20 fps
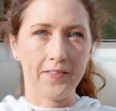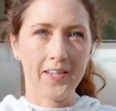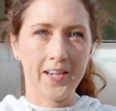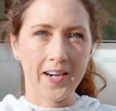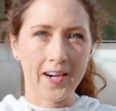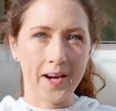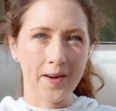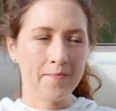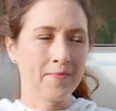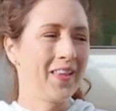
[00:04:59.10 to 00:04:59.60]
lifting
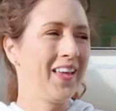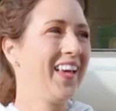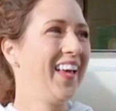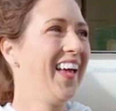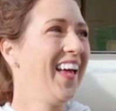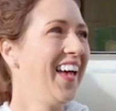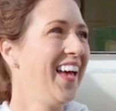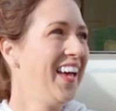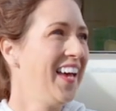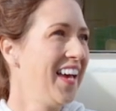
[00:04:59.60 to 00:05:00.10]
it up
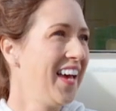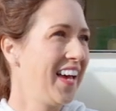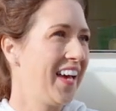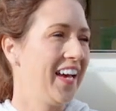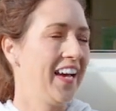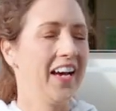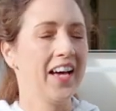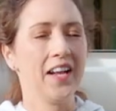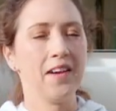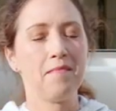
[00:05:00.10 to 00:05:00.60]

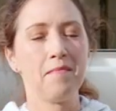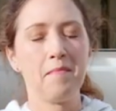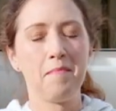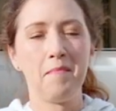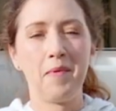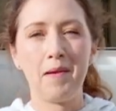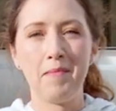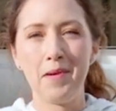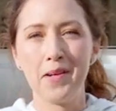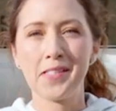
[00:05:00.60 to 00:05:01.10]
and
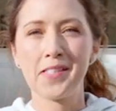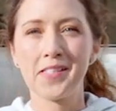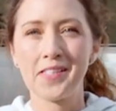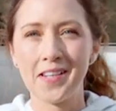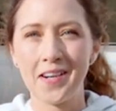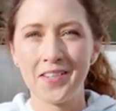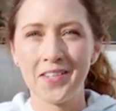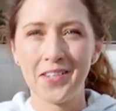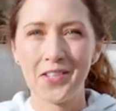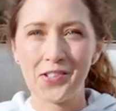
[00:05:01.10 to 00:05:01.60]
my muscles
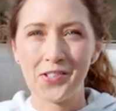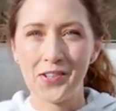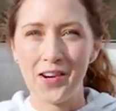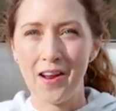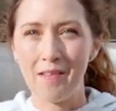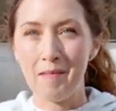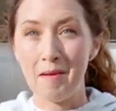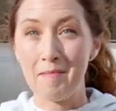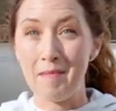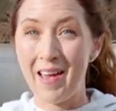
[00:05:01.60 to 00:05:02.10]
aren't too
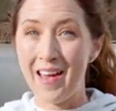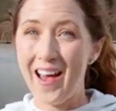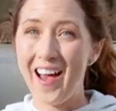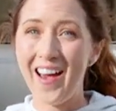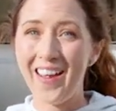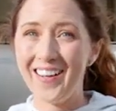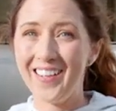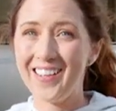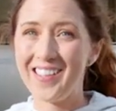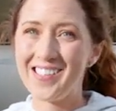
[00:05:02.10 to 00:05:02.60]
strong, but my
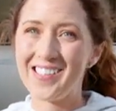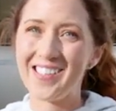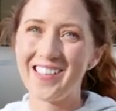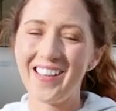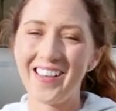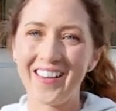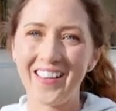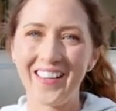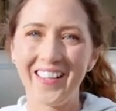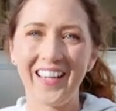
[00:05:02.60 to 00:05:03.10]
head is,
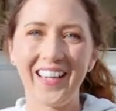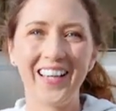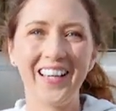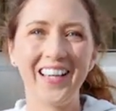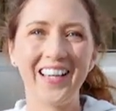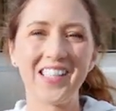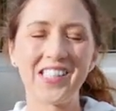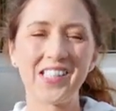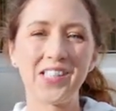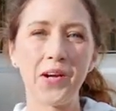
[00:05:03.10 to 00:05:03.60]
luckily.
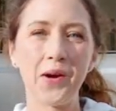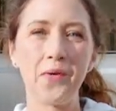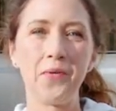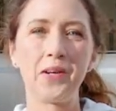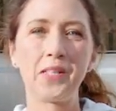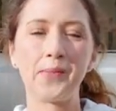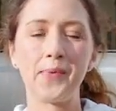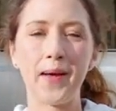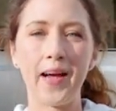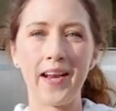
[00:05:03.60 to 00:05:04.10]
And so
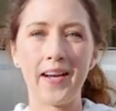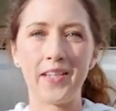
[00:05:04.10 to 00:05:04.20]
once we